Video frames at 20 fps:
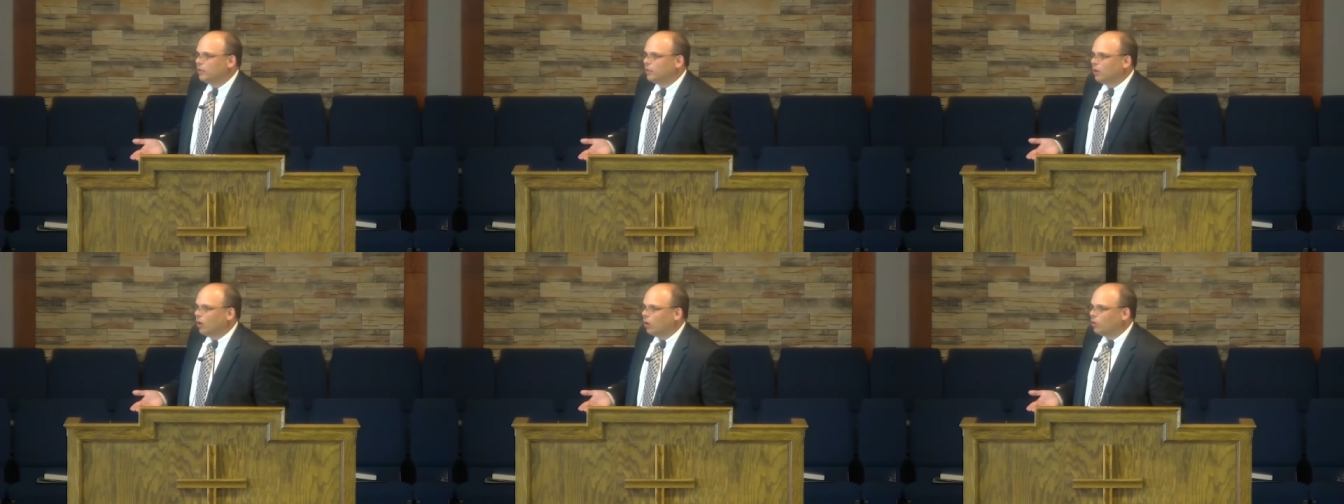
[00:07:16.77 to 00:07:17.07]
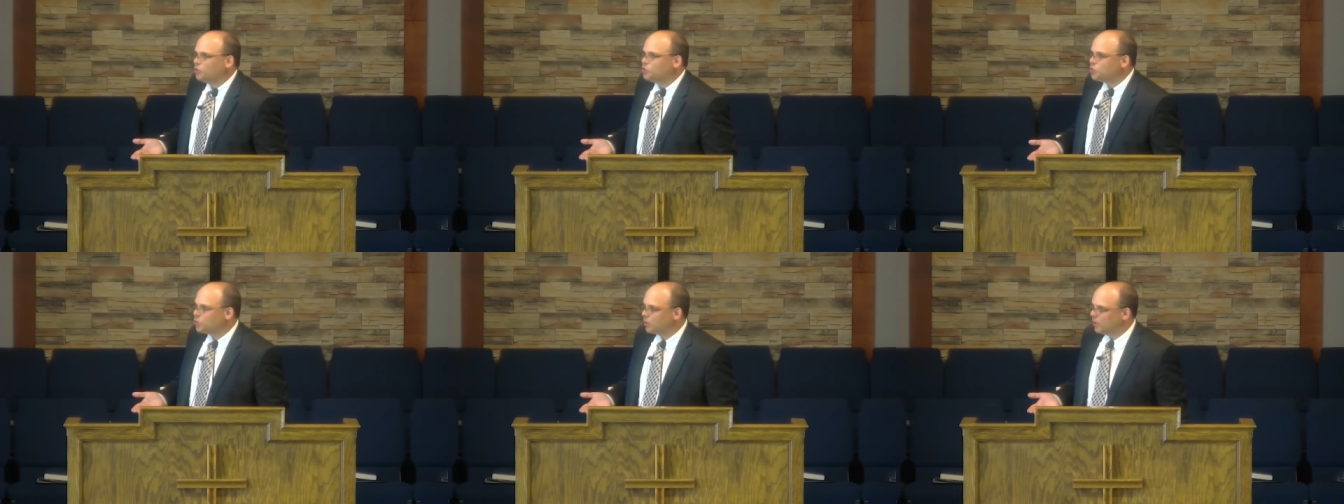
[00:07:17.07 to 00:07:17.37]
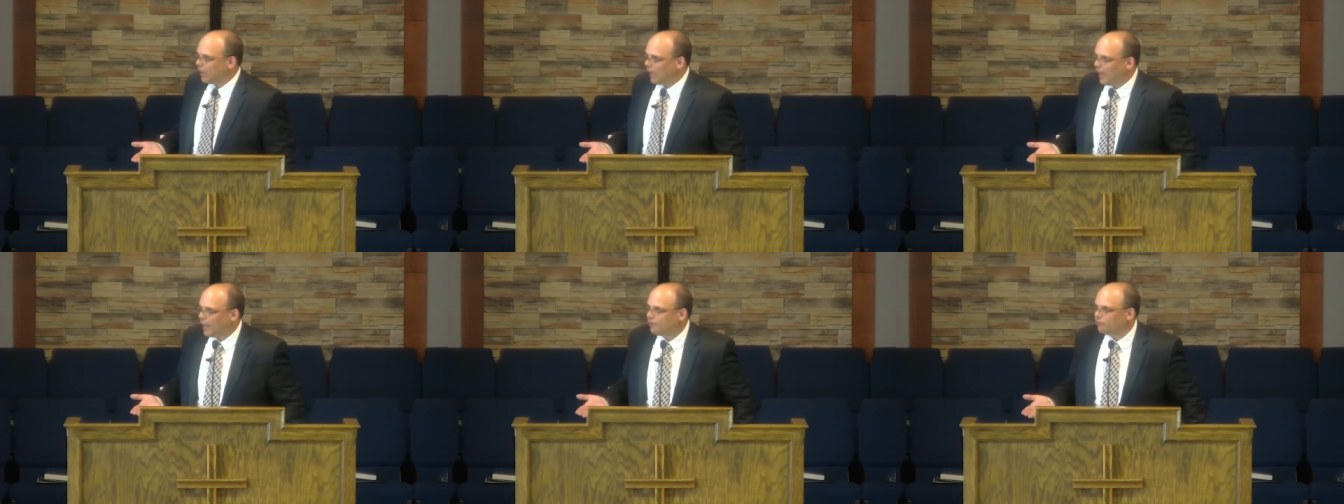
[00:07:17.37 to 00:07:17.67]
Aren't you
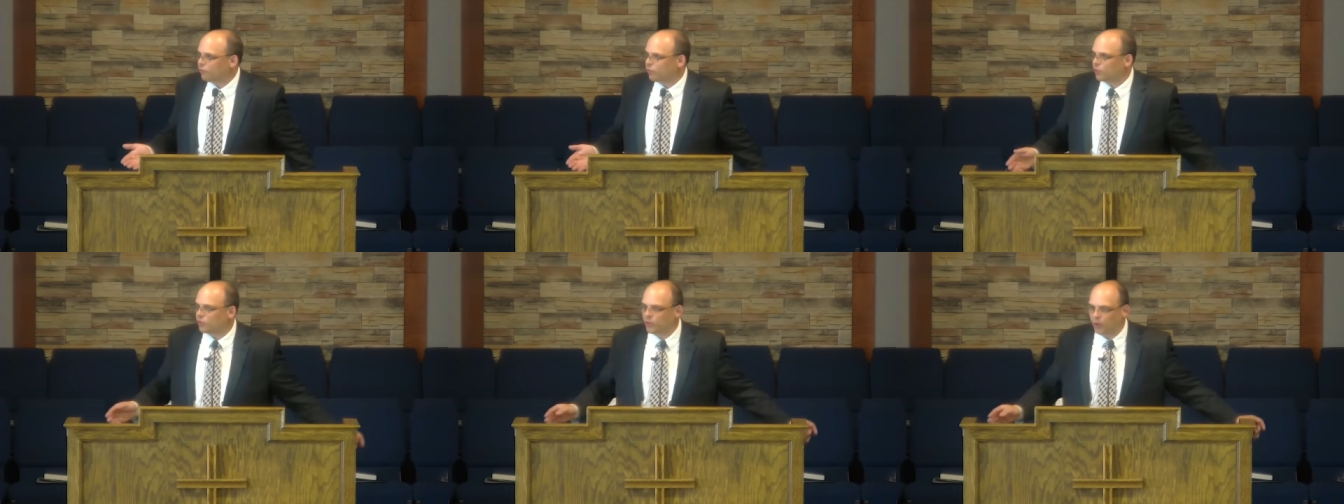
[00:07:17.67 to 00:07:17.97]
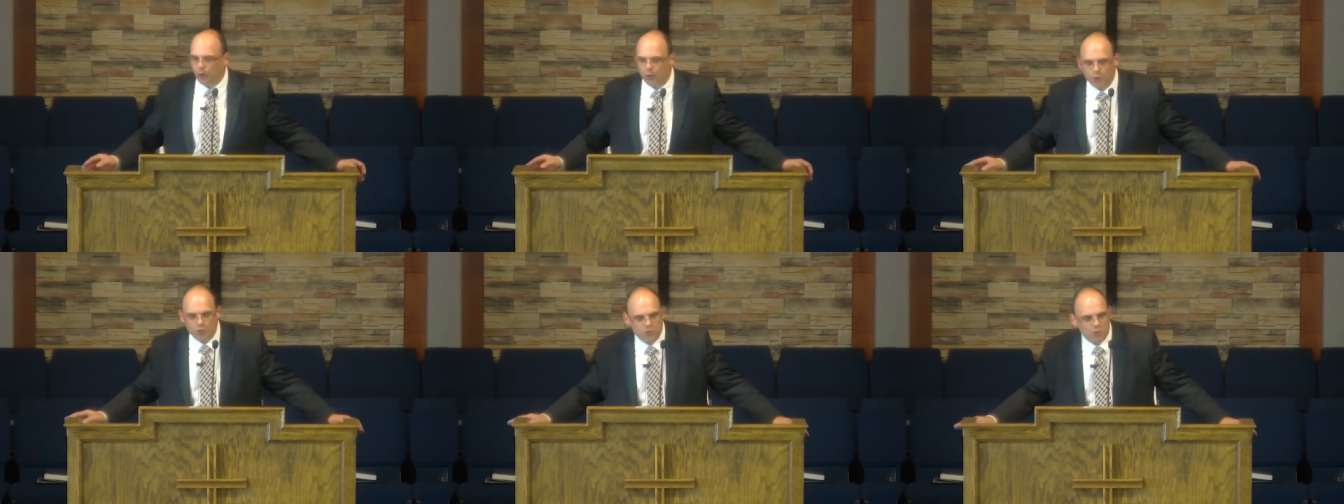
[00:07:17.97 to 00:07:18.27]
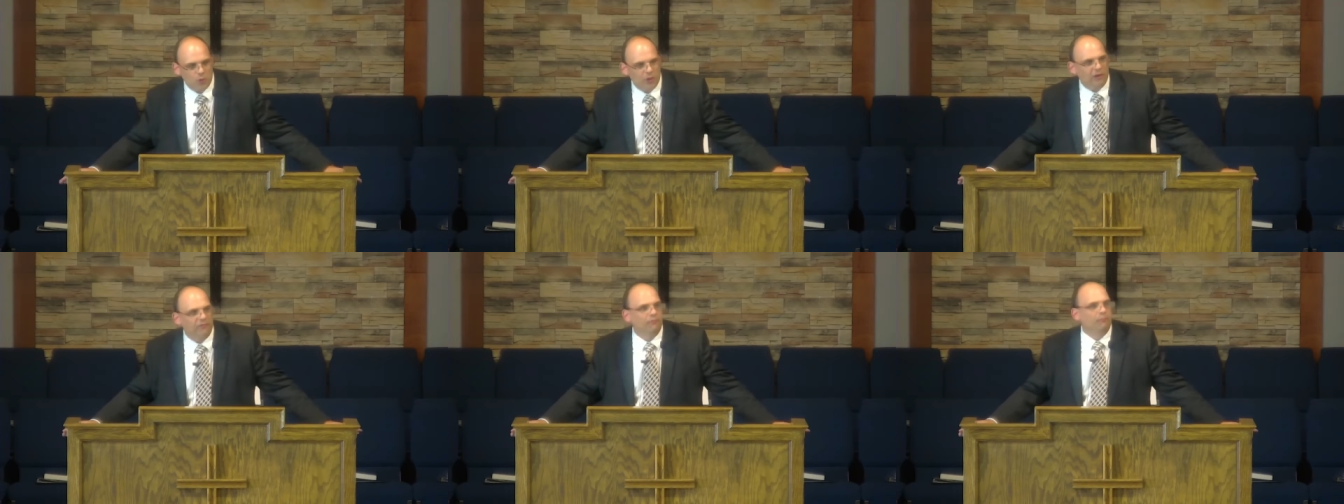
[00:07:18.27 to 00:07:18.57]
glad for those who
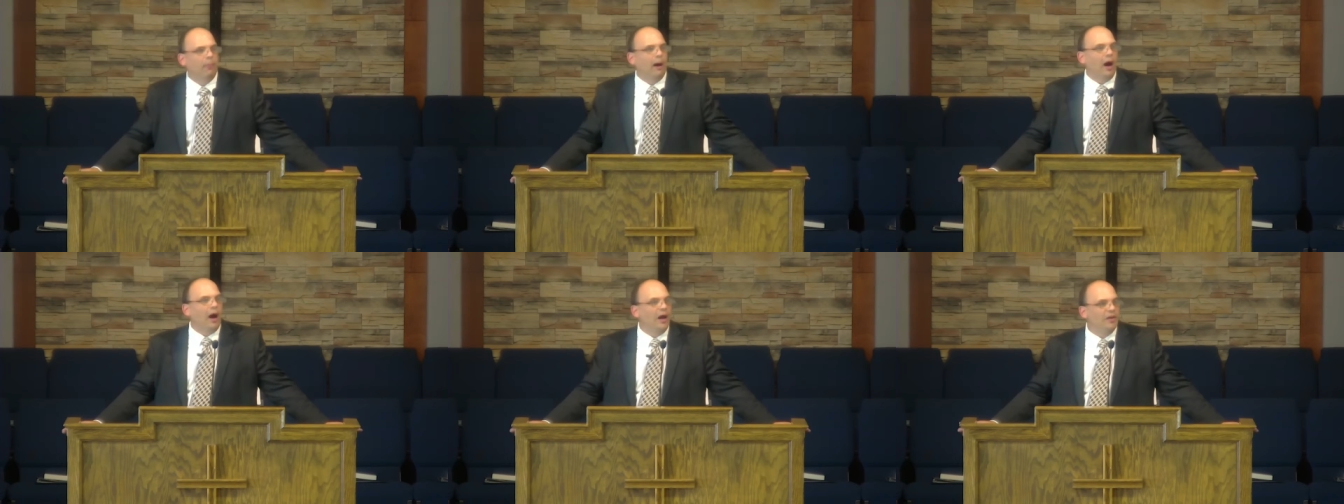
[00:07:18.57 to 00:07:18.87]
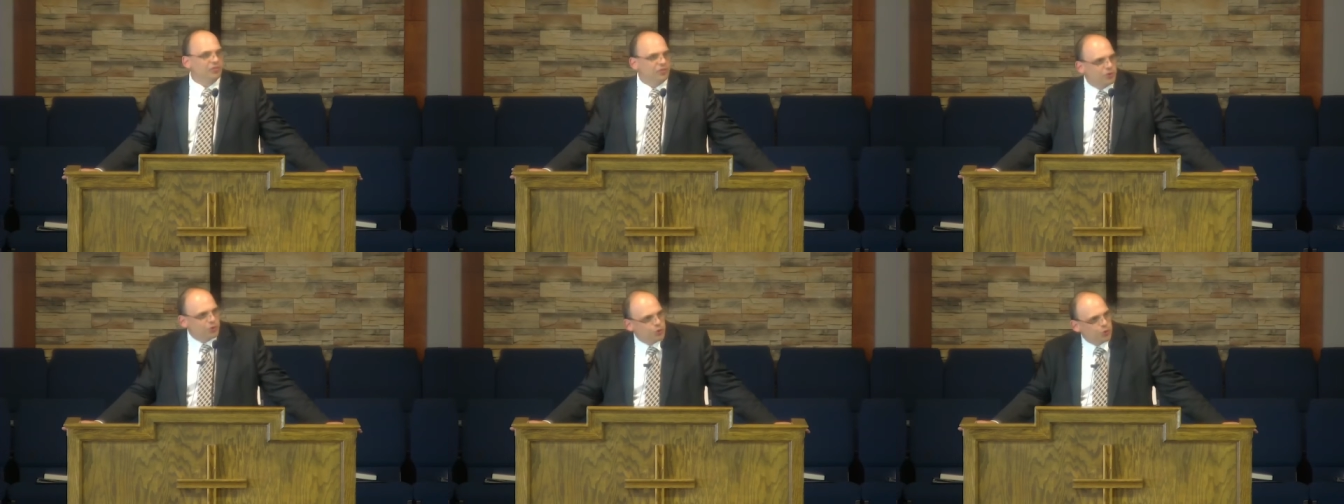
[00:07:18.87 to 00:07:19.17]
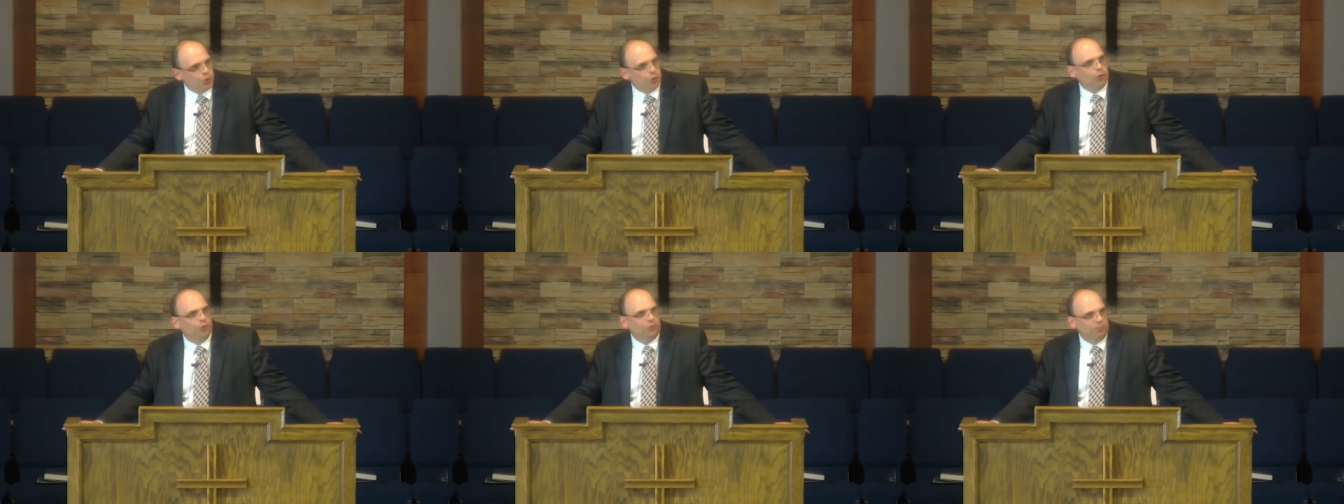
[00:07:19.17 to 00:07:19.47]
have bought the
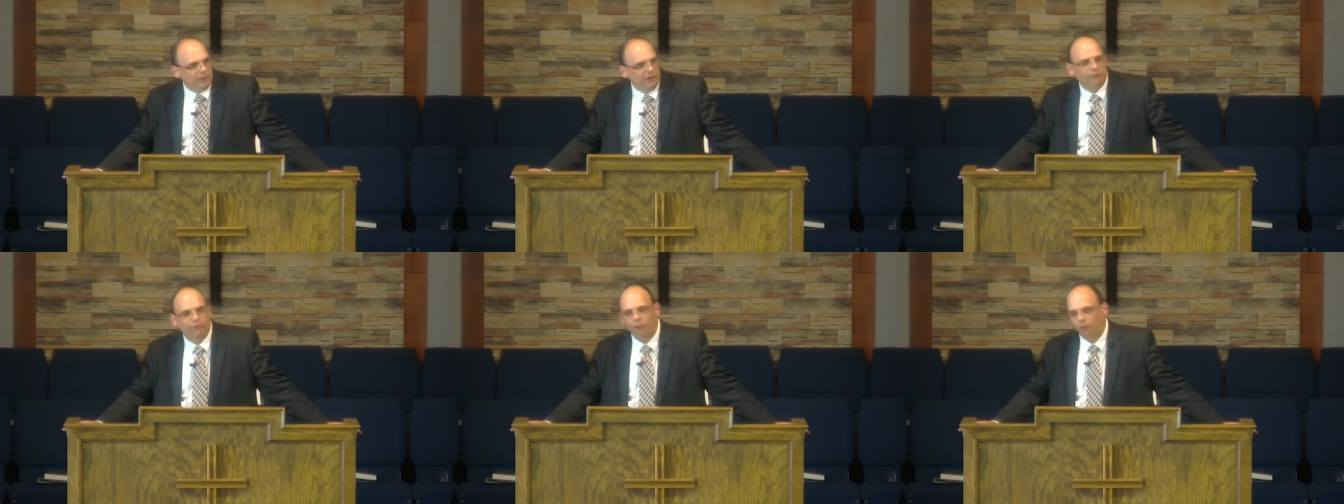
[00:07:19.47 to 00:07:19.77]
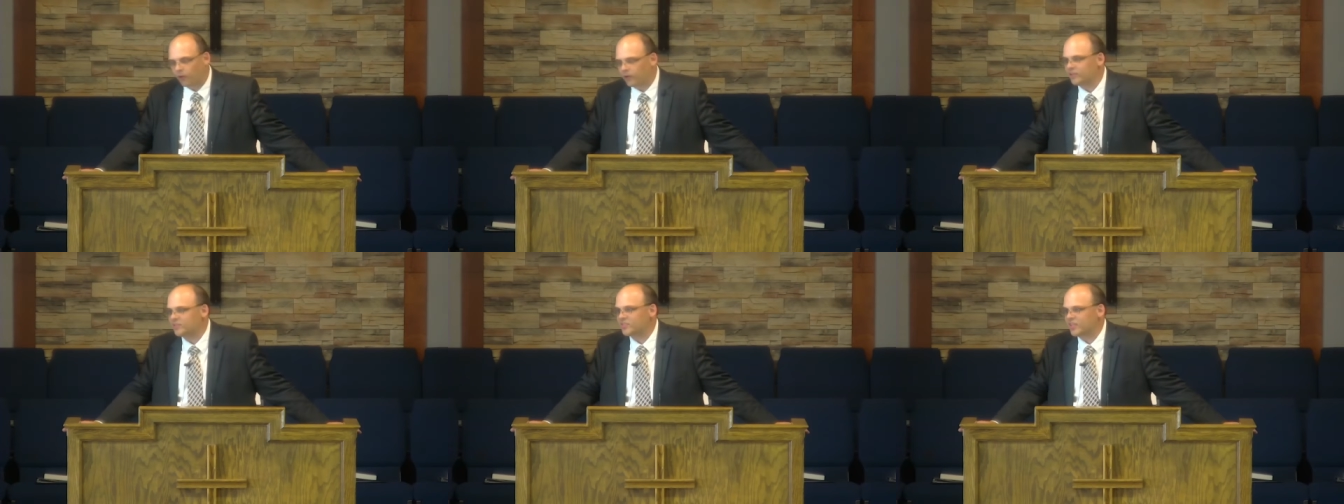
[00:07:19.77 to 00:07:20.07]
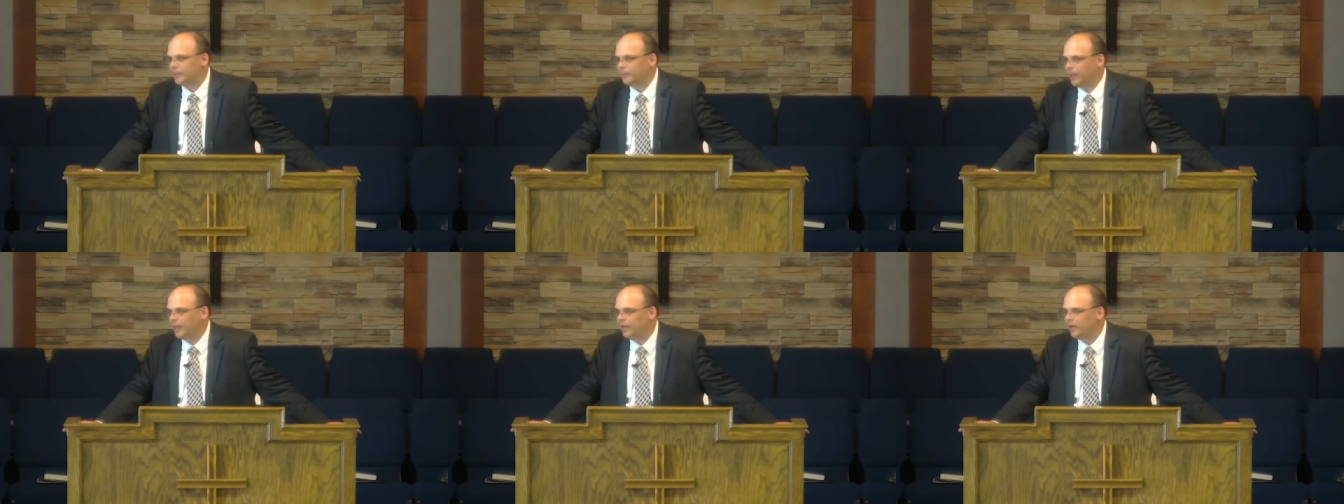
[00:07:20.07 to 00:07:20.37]
truth before us?
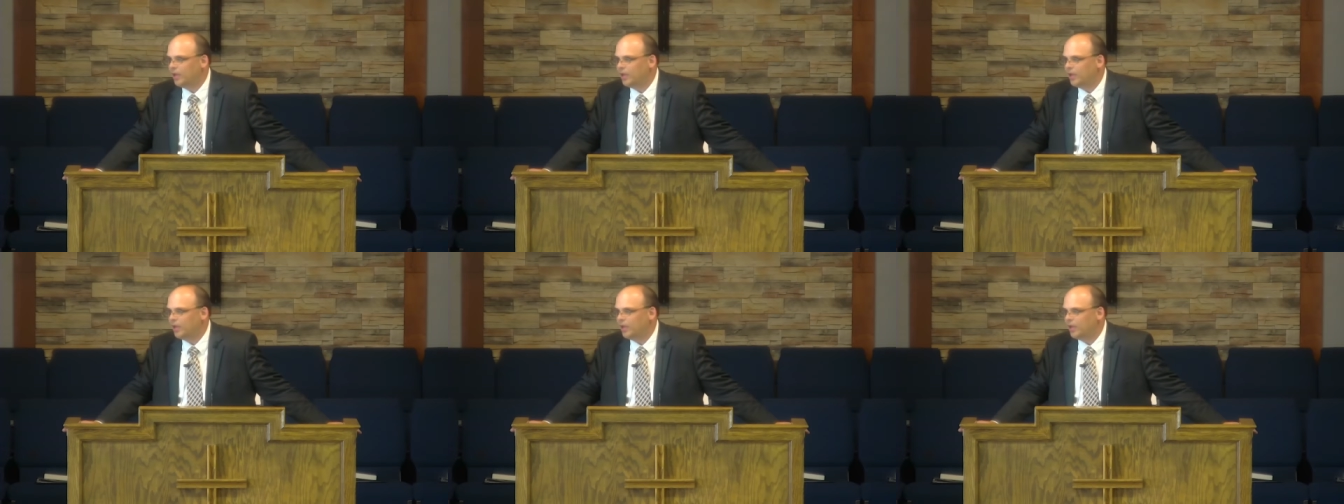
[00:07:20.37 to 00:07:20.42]
Amen.